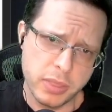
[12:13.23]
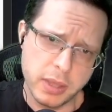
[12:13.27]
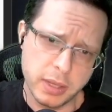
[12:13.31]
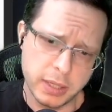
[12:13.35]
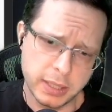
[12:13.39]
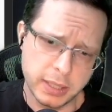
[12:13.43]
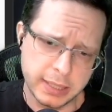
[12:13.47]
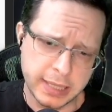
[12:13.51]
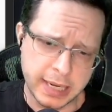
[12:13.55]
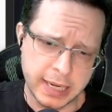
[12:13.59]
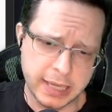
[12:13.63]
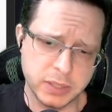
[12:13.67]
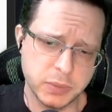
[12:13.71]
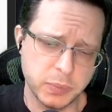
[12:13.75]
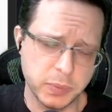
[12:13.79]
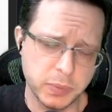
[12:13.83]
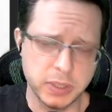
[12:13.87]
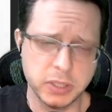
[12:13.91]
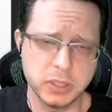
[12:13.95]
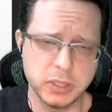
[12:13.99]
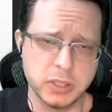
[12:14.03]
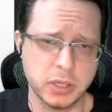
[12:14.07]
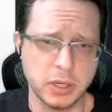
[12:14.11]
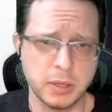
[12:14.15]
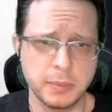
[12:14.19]
Next, we
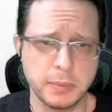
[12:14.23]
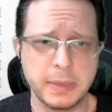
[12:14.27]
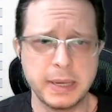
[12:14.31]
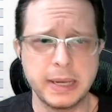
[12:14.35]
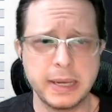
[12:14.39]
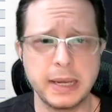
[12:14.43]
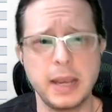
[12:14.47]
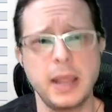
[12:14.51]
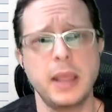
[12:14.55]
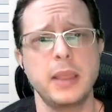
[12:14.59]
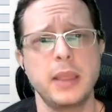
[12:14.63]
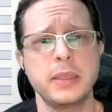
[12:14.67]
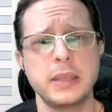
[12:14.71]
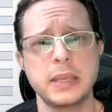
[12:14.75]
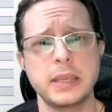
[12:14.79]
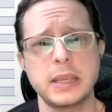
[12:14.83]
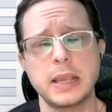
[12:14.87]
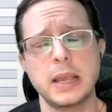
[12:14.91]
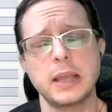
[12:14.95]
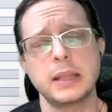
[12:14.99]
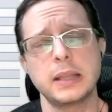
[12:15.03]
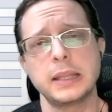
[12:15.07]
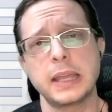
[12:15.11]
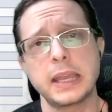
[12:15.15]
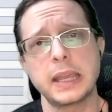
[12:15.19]
determine the
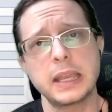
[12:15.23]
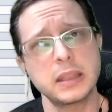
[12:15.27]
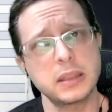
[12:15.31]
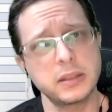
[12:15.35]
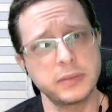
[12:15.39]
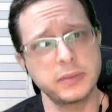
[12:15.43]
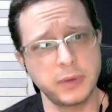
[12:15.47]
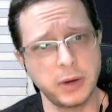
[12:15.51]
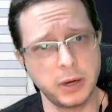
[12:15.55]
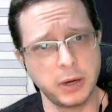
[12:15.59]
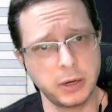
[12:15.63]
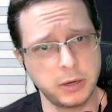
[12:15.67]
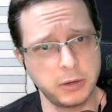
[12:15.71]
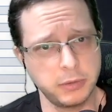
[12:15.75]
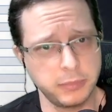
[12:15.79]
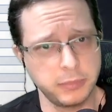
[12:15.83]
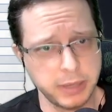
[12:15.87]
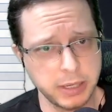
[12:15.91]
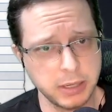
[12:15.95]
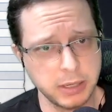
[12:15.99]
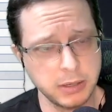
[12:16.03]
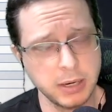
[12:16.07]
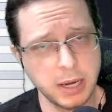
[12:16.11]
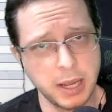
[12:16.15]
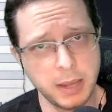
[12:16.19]
length of our
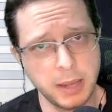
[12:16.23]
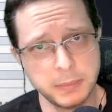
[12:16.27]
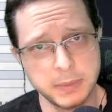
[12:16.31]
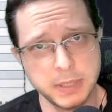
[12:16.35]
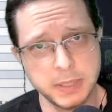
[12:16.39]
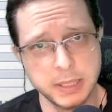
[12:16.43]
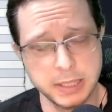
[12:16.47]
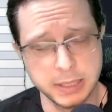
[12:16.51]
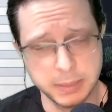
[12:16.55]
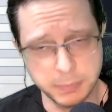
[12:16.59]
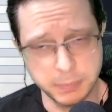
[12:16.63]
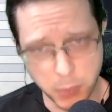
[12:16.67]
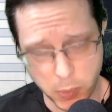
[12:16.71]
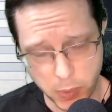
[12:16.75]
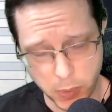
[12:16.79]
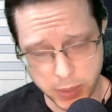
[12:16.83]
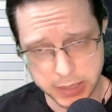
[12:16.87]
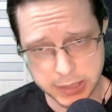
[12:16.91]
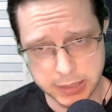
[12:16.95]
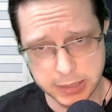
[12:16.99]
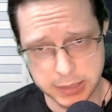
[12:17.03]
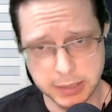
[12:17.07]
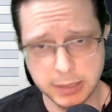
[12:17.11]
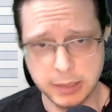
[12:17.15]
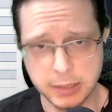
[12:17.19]
career up to this
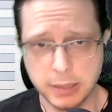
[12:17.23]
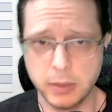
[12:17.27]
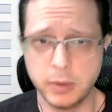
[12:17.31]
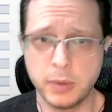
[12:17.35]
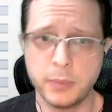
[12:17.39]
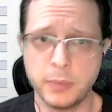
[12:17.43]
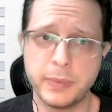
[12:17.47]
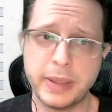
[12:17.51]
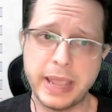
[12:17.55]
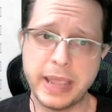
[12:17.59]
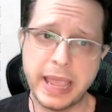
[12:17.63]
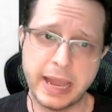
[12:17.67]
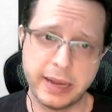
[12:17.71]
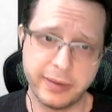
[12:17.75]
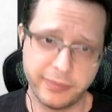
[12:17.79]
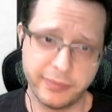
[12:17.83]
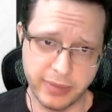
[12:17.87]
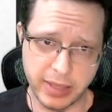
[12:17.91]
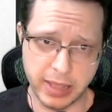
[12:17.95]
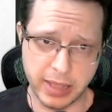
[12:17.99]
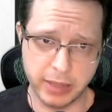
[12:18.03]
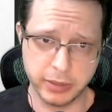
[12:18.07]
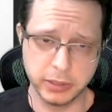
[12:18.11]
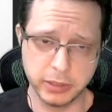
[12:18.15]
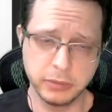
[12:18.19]
point, and we add a
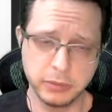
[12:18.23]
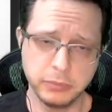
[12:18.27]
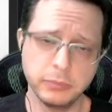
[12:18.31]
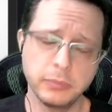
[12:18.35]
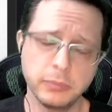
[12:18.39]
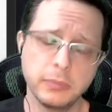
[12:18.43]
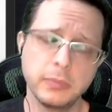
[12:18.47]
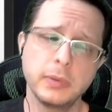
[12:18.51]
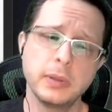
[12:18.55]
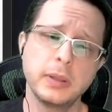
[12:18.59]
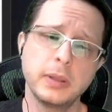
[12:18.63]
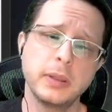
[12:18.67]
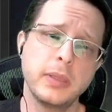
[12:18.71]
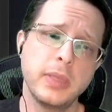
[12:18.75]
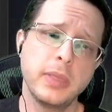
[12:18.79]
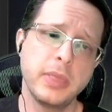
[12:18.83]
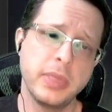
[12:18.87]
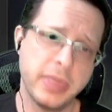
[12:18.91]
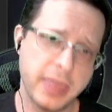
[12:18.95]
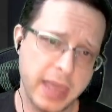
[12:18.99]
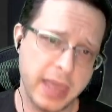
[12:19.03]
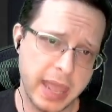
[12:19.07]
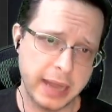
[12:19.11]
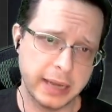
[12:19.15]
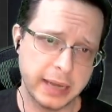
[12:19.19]
value.
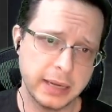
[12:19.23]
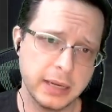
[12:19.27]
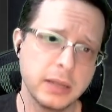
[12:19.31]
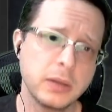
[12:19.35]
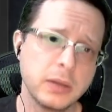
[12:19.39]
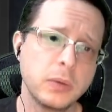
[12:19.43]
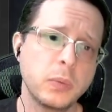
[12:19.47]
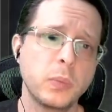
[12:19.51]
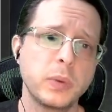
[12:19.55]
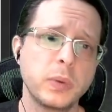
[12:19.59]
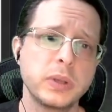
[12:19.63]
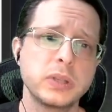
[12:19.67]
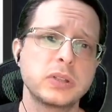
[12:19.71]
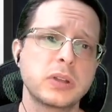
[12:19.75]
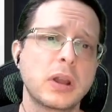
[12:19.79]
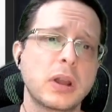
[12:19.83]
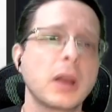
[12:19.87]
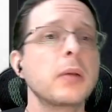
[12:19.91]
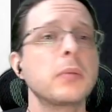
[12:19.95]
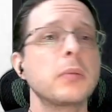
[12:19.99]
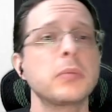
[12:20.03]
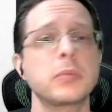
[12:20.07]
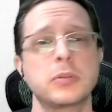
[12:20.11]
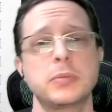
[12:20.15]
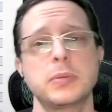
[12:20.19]
Then we
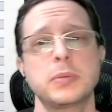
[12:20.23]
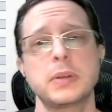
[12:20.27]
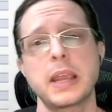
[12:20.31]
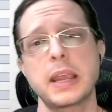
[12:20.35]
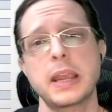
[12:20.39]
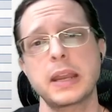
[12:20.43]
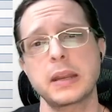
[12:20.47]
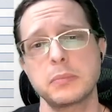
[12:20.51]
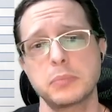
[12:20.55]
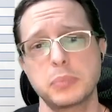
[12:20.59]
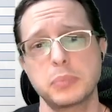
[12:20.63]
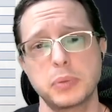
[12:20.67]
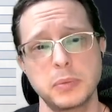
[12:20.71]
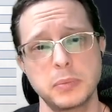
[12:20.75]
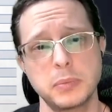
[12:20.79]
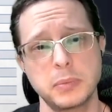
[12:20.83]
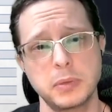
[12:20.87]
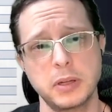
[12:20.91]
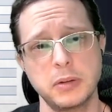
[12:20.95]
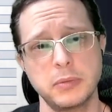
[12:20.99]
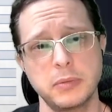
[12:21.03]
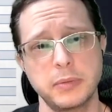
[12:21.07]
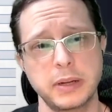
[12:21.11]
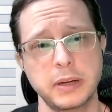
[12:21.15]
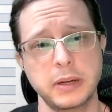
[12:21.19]
start creating
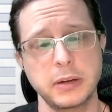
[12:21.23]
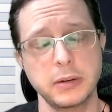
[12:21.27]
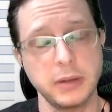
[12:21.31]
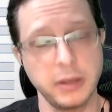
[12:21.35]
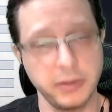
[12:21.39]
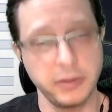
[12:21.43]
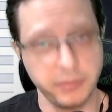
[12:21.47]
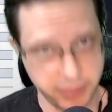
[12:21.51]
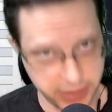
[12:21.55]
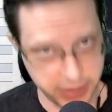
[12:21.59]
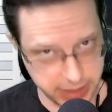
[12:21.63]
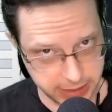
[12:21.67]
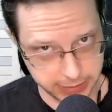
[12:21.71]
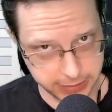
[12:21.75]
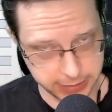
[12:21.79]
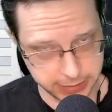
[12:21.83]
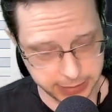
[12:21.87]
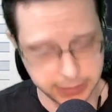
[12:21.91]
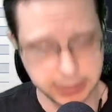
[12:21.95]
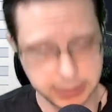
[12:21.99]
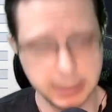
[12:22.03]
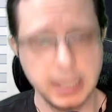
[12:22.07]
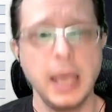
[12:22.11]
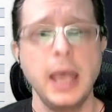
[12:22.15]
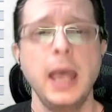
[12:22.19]
career events.
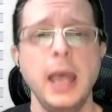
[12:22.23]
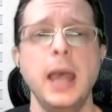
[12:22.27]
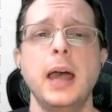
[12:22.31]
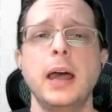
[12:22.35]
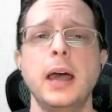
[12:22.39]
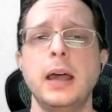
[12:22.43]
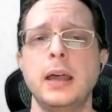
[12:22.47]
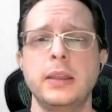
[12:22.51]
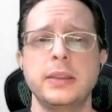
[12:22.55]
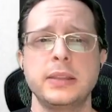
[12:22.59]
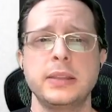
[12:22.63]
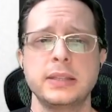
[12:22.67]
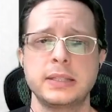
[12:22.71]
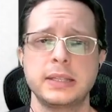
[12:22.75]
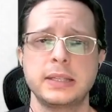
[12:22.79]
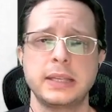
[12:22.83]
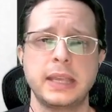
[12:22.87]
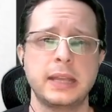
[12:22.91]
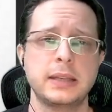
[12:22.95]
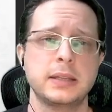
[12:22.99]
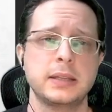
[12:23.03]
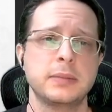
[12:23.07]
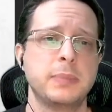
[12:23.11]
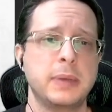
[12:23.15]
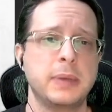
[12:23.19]
This
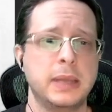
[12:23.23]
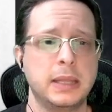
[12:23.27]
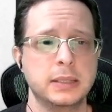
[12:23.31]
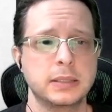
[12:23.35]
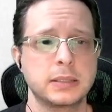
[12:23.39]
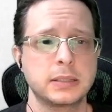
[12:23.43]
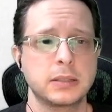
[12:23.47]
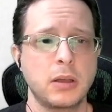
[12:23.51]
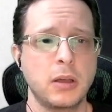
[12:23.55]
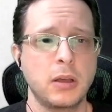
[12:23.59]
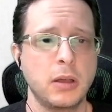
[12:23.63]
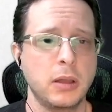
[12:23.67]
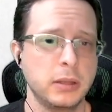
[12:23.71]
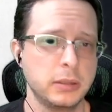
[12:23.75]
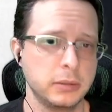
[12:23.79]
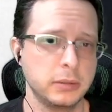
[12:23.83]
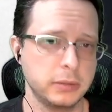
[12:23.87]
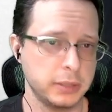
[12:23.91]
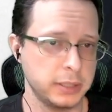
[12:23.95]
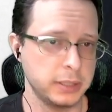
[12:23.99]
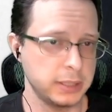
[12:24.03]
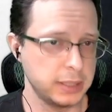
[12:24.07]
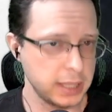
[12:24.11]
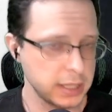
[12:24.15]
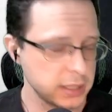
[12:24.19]
again depends on
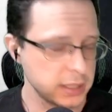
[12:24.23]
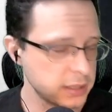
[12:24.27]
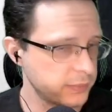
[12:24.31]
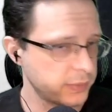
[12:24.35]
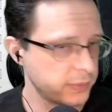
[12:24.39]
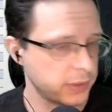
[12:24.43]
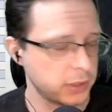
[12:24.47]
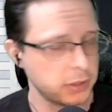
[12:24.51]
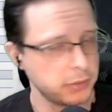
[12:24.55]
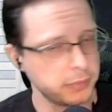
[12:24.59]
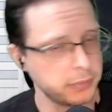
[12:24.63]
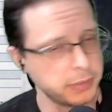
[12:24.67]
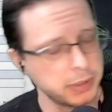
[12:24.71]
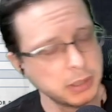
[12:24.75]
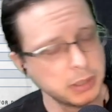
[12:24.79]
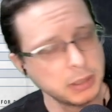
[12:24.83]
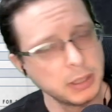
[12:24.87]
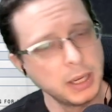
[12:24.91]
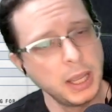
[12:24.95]
the length of our career.